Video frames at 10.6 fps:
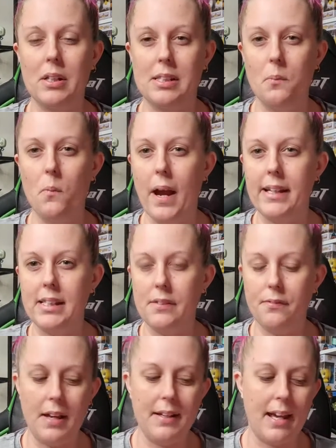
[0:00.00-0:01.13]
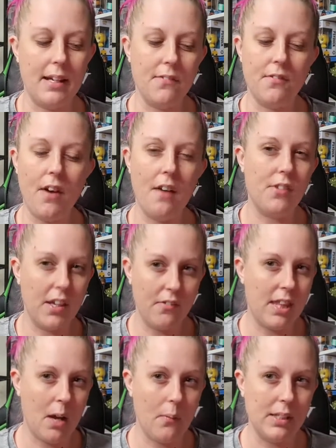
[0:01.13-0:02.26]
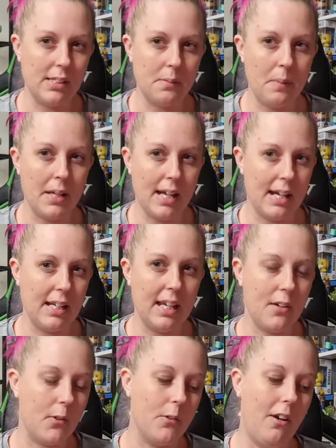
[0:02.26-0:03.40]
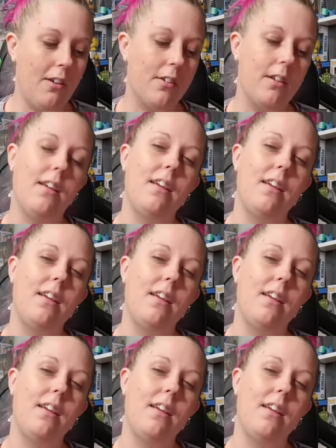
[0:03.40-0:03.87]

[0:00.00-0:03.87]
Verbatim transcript: because I'm waiting to find out if I've given that one to my nana yet or not.